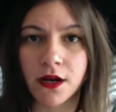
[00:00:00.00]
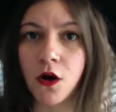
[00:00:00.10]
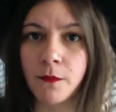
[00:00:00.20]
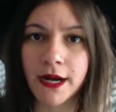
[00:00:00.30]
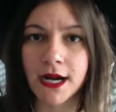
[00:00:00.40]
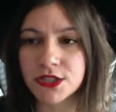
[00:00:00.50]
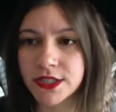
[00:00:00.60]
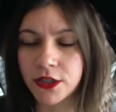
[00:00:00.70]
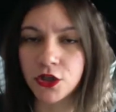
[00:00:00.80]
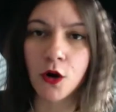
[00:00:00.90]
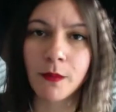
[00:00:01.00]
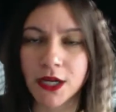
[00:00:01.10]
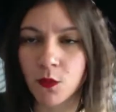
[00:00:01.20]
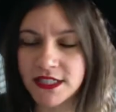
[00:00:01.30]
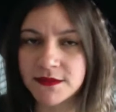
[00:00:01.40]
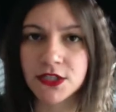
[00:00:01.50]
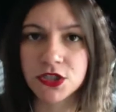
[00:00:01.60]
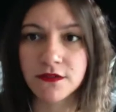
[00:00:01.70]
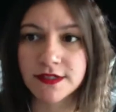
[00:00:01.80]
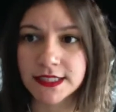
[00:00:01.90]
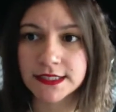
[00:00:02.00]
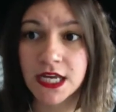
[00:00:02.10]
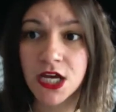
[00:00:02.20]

oh my gosh like nobody wants my services